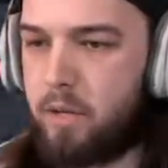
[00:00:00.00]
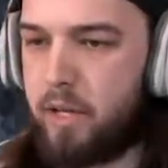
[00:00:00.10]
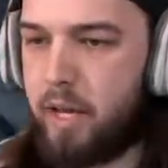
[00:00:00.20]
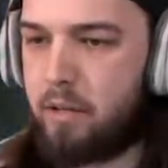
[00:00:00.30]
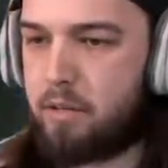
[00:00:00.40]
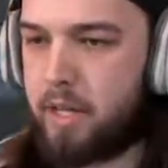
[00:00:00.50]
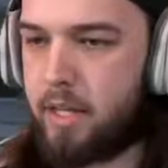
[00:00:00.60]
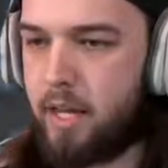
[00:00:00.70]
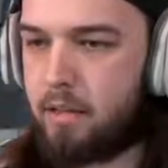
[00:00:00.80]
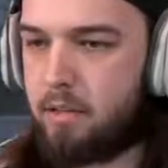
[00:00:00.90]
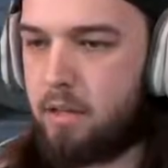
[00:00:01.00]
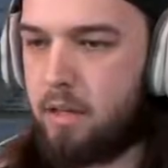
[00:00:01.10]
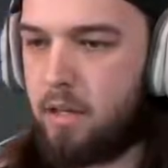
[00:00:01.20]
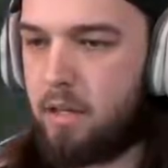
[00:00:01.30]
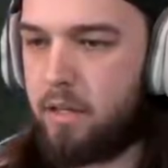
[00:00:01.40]
it. Yeah, take that.
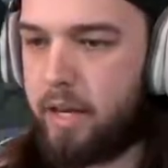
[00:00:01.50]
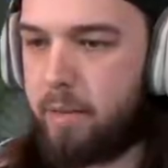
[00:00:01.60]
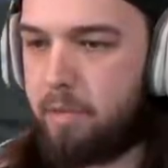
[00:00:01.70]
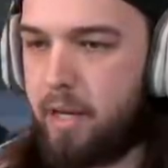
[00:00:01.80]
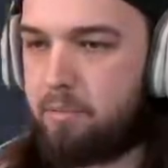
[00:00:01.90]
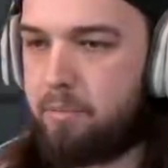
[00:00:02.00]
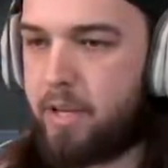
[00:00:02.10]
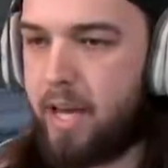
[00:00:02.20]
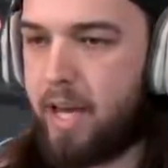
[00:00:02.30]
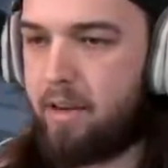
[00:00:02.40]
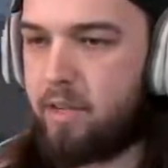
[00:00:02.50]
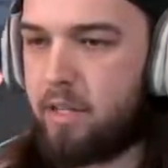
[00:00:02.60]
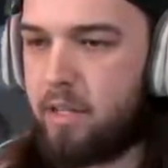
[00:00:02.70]
Yeah, you pleb. You can't have it.